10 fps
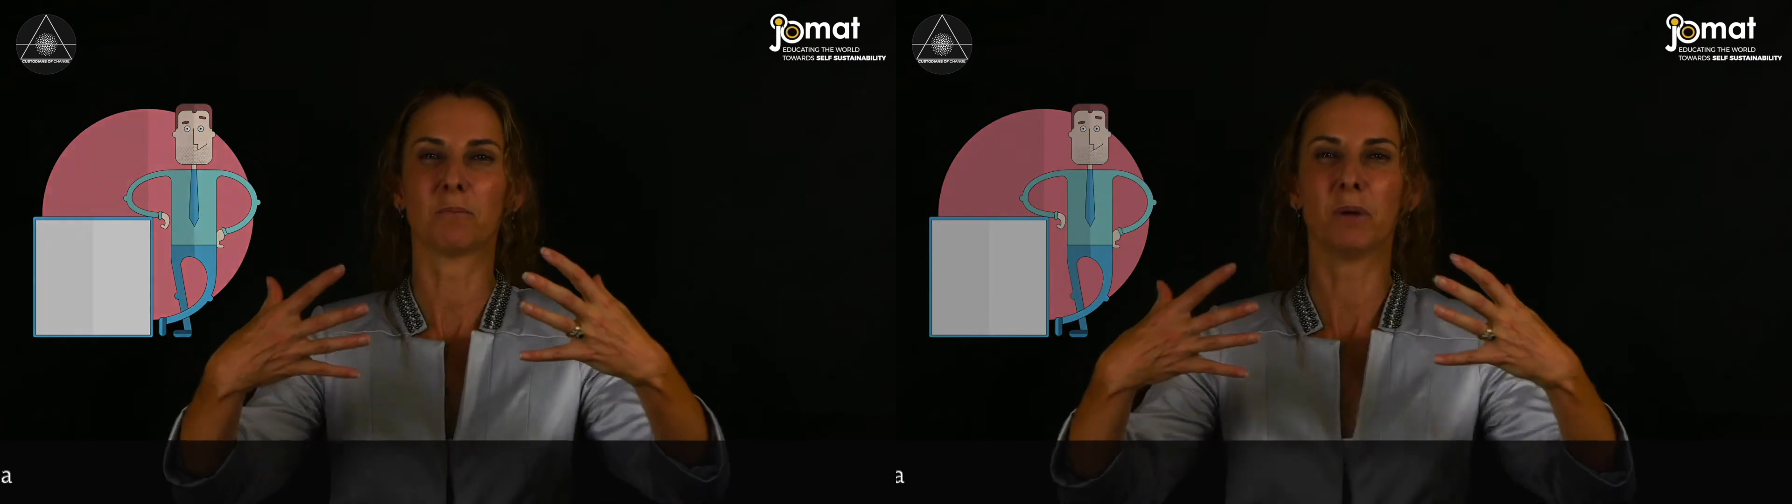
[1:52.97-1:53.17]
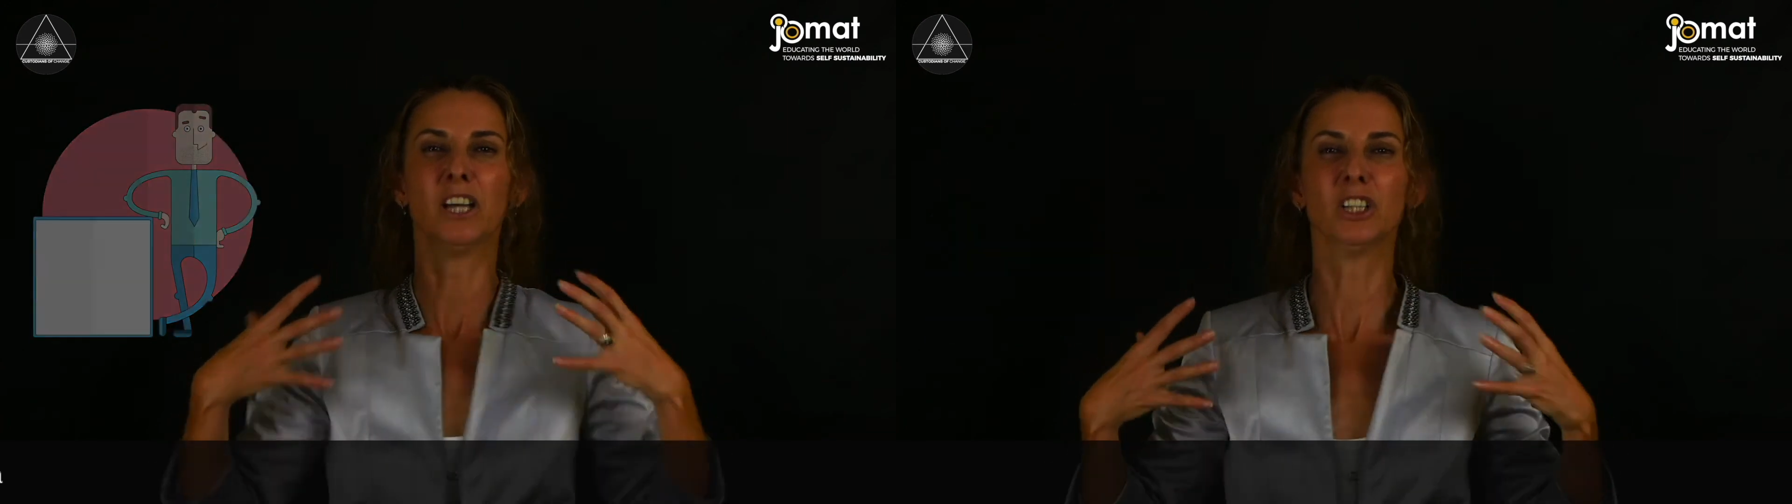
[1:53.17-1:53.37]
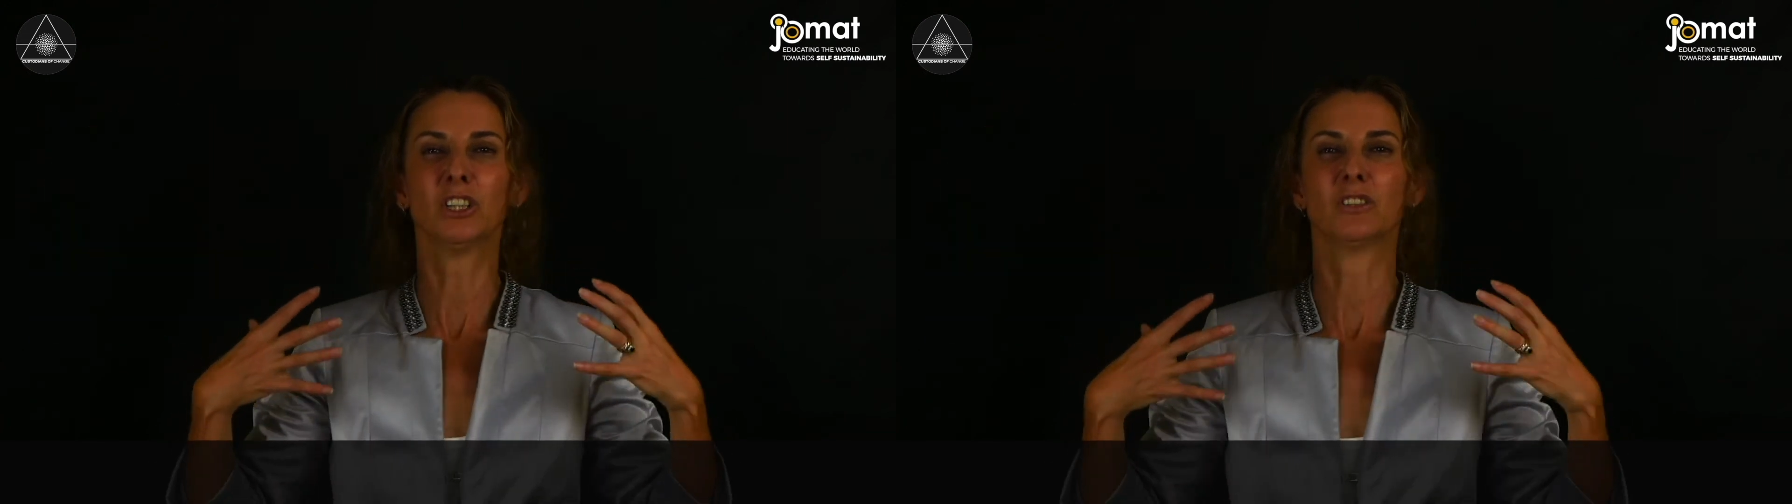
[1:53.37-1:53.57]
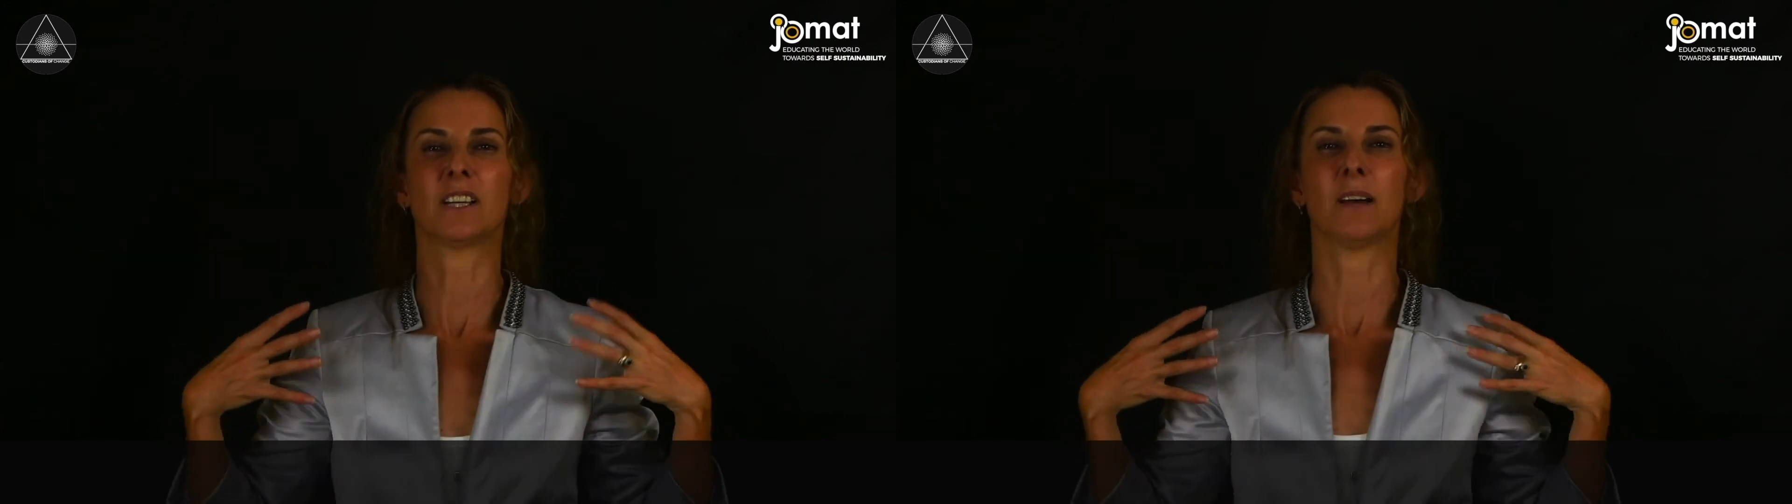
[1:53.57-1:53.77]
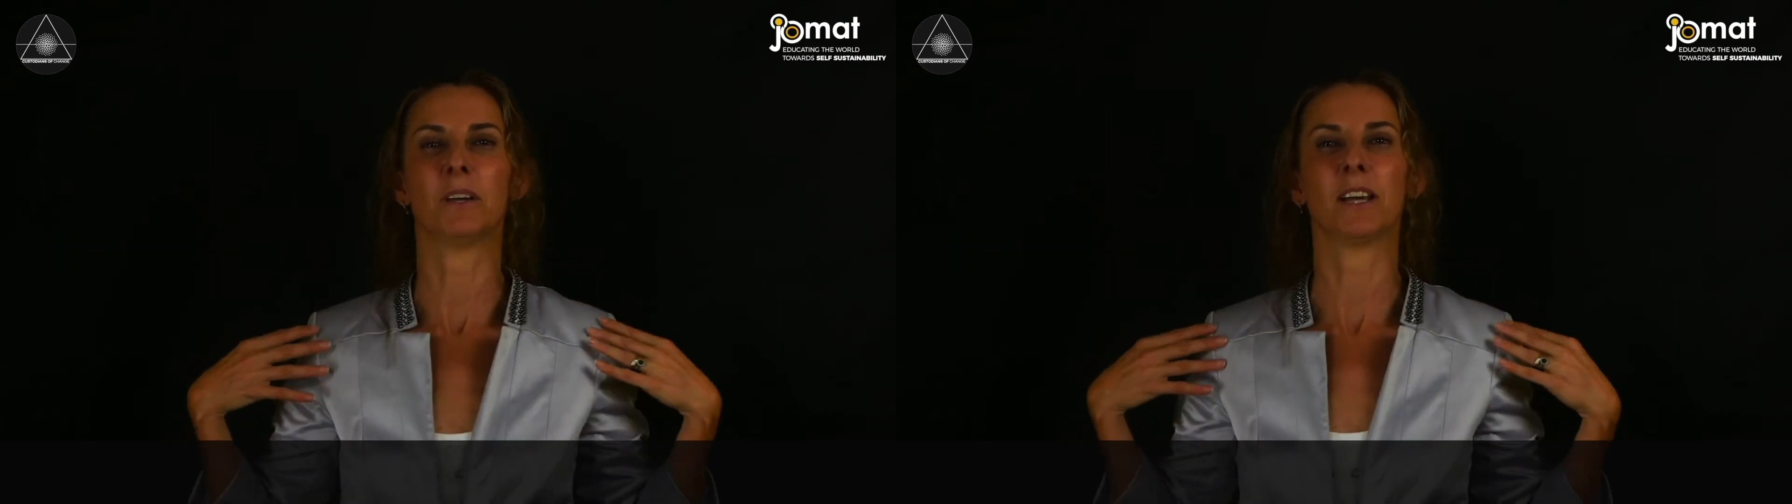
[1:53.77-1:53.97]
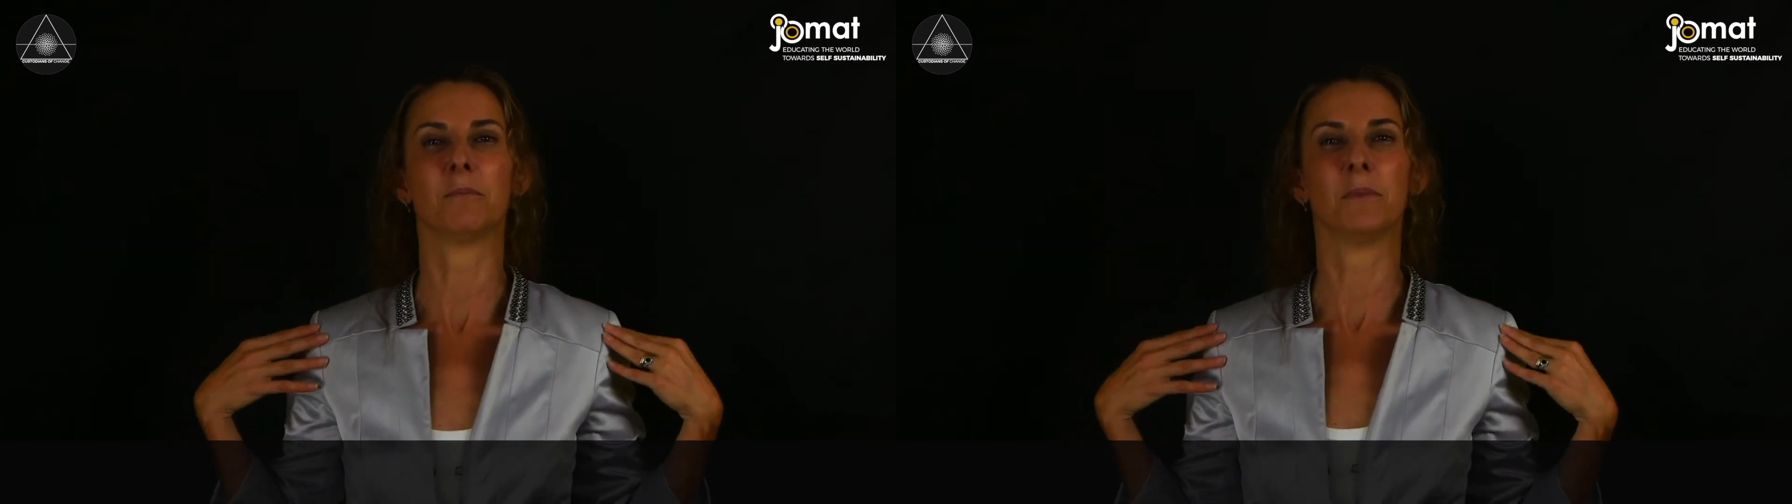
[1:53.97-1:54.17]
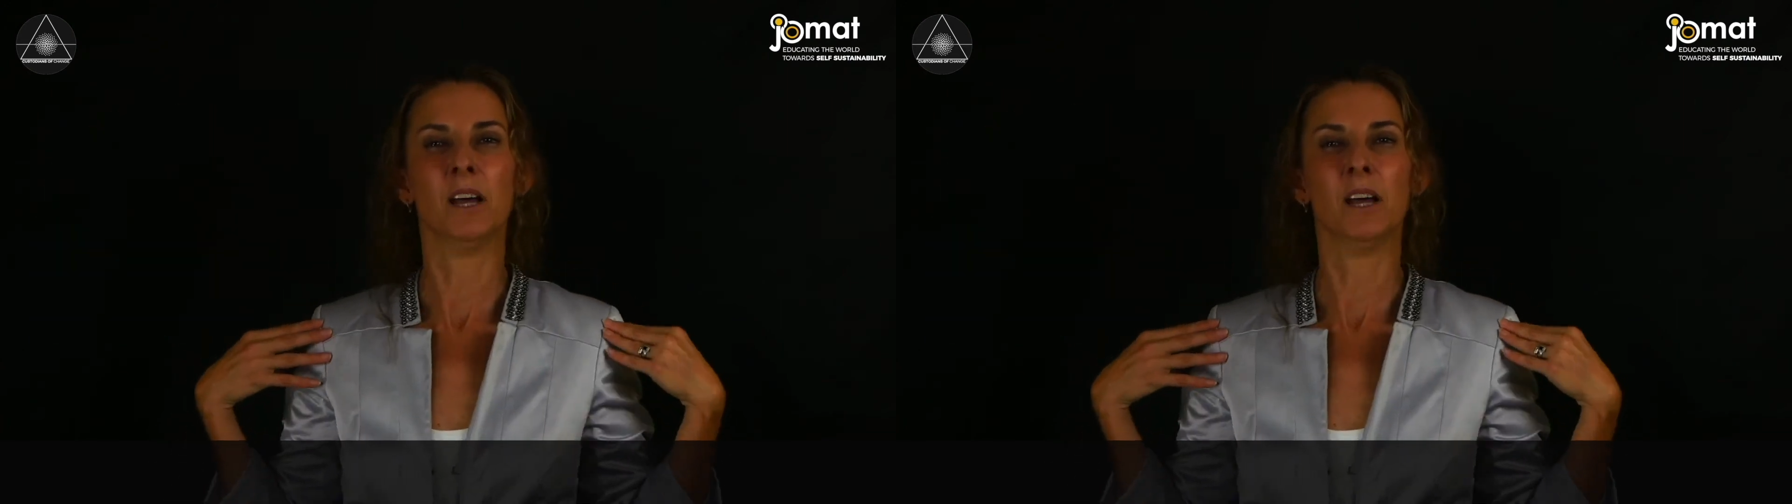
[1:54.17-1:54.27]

punches coming at me.